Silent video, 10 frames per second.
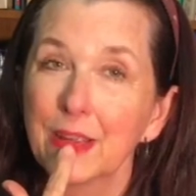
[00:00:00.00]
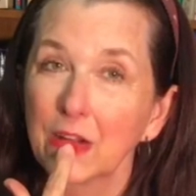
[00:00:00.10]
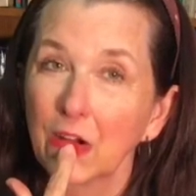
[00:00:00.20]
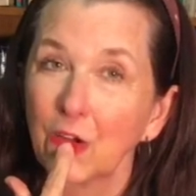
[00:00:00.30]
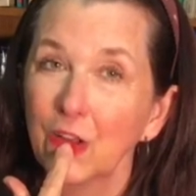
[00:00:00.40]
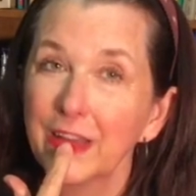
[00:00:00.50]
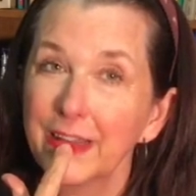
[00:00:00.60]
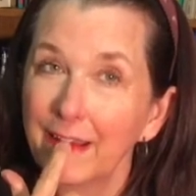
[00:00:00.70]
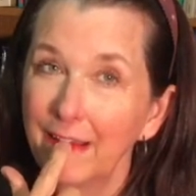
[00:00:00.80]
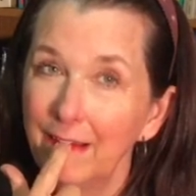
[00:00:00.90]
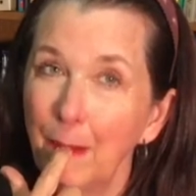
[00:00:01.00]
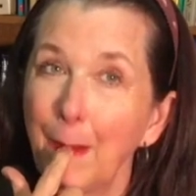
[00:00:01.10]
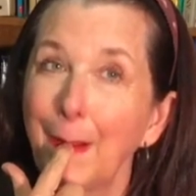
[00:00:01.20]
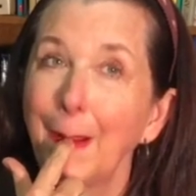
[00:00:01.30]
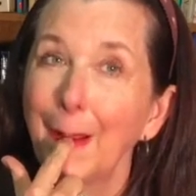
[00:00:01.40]
Curl it in,
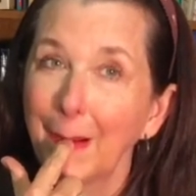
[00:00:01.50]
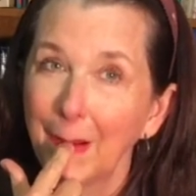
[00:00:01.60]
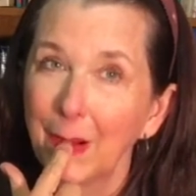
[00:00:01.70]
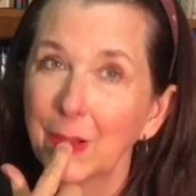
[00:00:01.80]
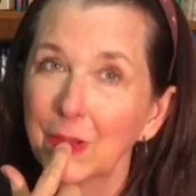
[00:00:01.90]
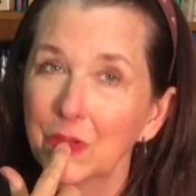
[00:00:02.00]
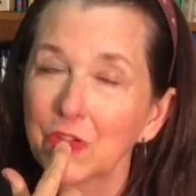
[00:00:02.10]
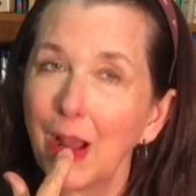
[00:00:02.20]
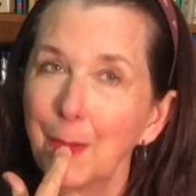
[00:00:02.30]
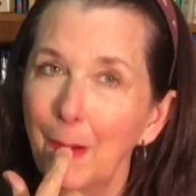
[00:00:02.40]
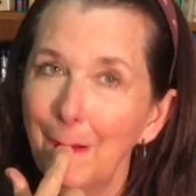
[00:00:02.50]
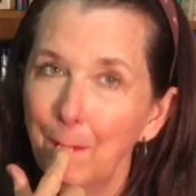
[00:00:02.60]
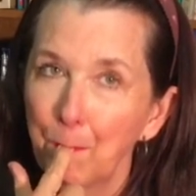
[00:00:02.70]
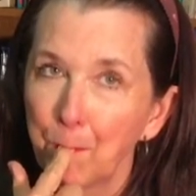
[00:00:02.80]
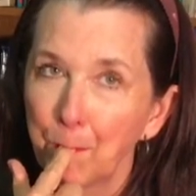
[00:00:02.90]
curl your top one,
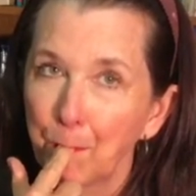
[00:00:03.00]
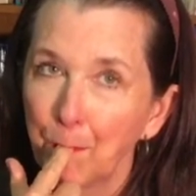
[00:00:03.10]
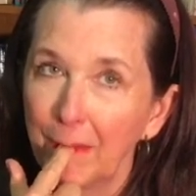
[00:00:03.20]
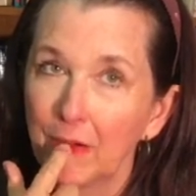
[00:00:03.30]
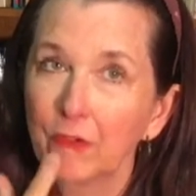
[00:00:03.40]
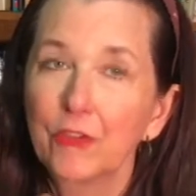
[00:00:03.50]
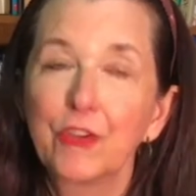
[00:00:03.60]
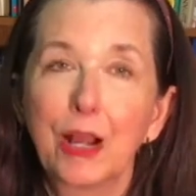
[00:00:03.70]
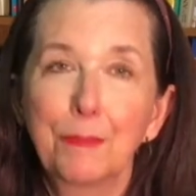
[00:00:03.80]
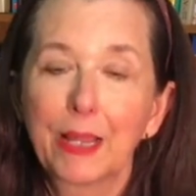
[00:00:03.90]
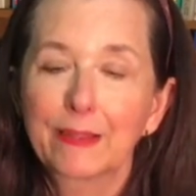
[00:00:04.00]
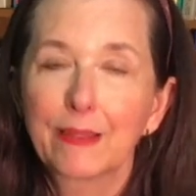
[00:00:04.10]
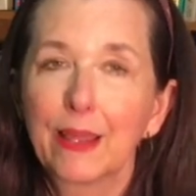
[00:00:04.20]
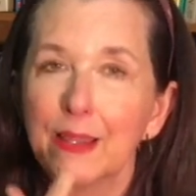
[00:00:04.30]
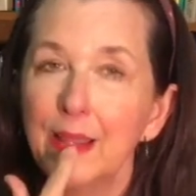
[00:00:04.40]
then over the top like that.